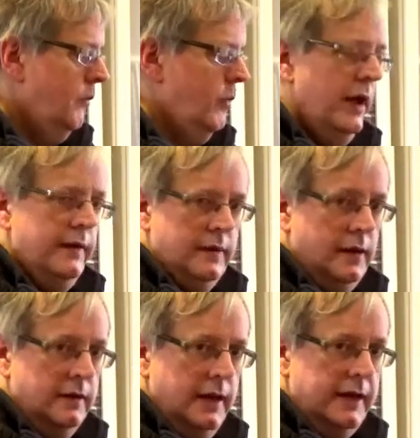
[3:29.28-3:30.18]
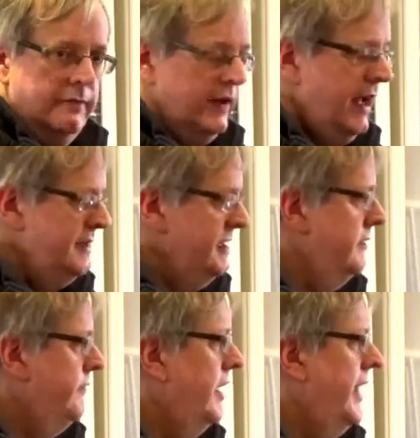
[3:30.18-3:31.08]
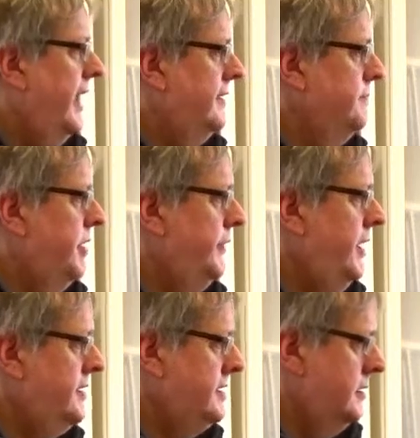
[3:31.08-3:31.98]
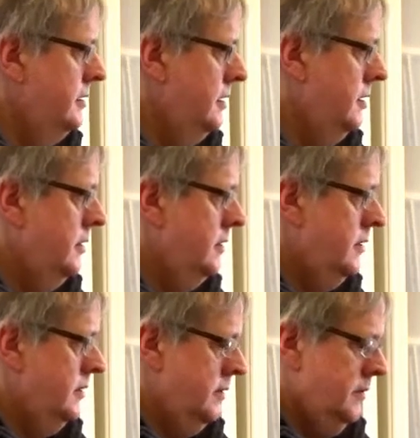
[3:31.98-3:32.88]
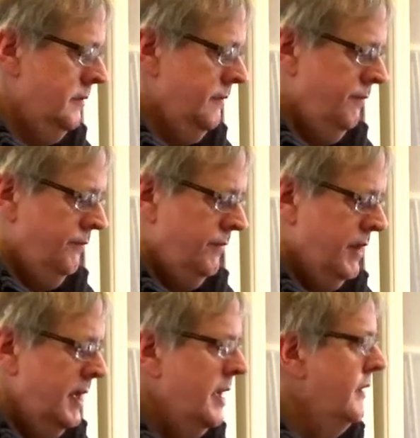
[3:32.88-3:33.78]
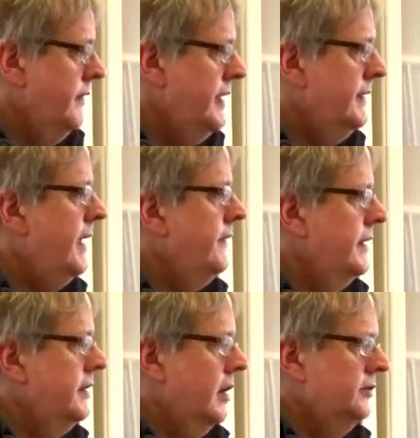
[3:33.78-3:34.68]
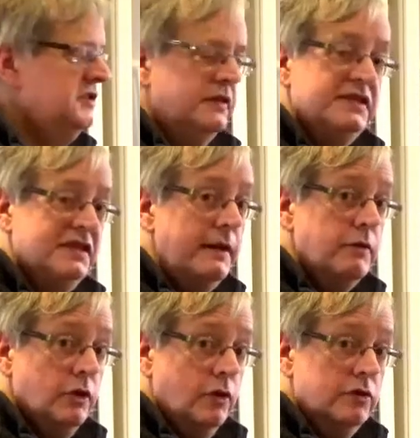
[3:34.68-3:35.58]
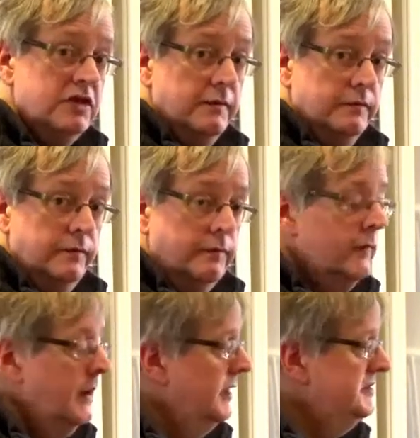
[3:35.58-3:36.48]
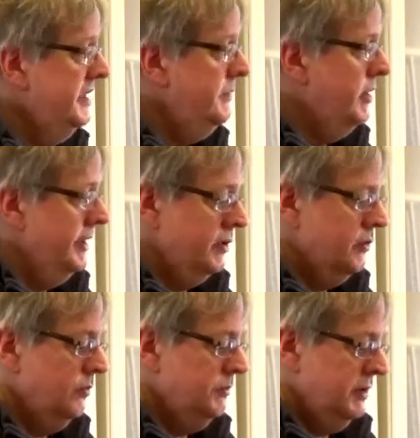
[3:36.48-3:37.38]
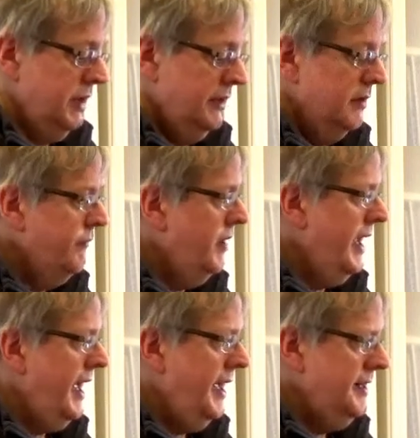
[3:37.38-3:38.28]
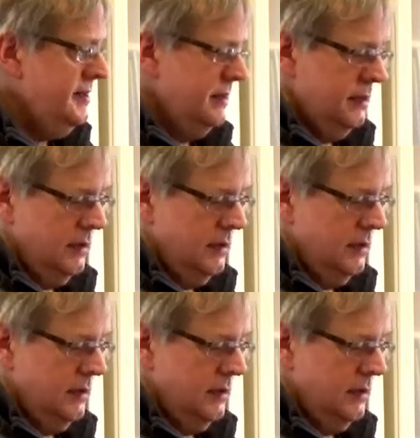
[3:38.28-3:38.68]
with an E flat in the right hand above it. Then that then goes to the same chord, a C minor chord in the right hand.